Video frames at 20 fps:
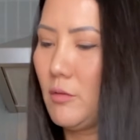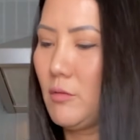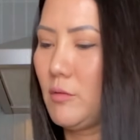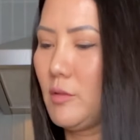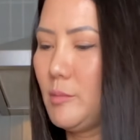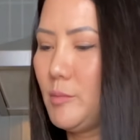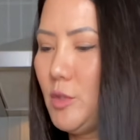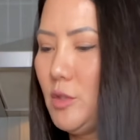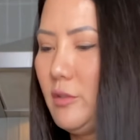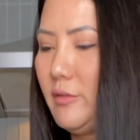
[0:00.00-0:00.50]

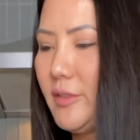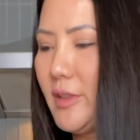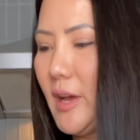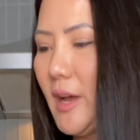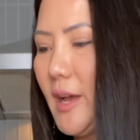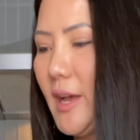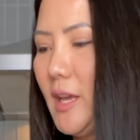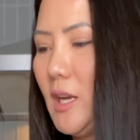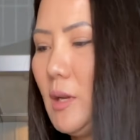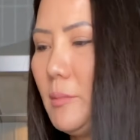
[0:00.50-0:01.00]
remove
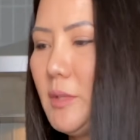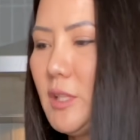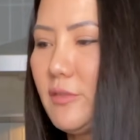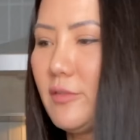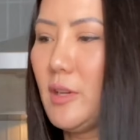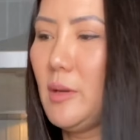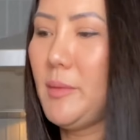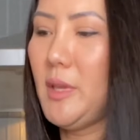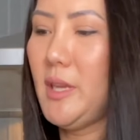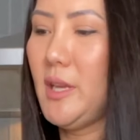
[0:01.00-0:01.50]
the items
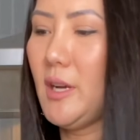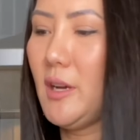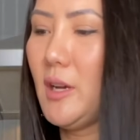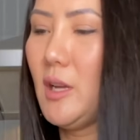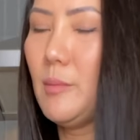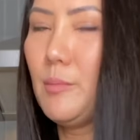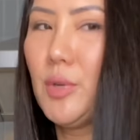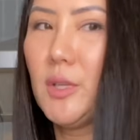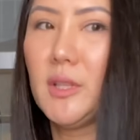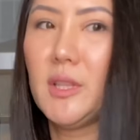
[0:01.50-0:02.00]
from here
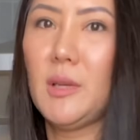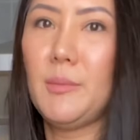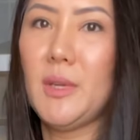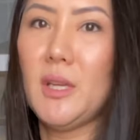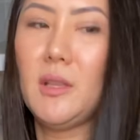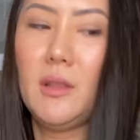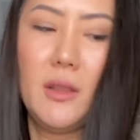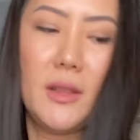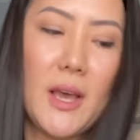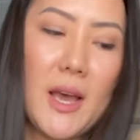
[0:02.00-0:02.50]
and put them
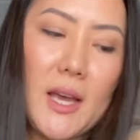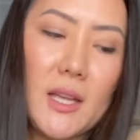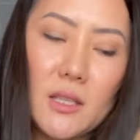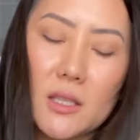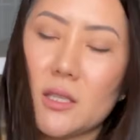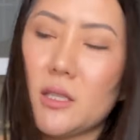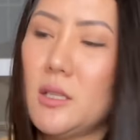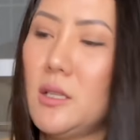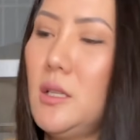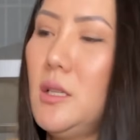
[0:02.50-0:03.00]
in
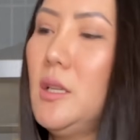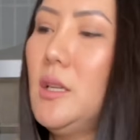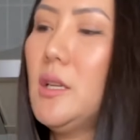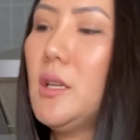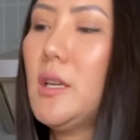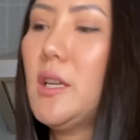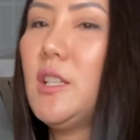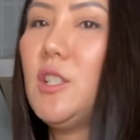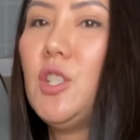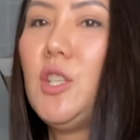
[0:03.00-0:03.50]
that
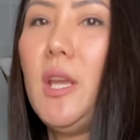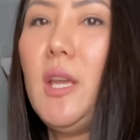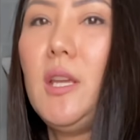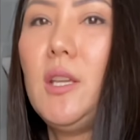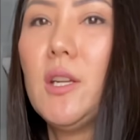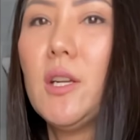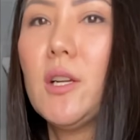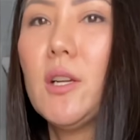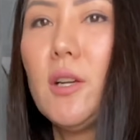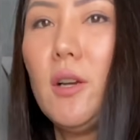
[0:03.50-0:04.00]

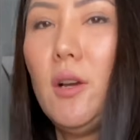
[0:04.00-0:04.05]
container.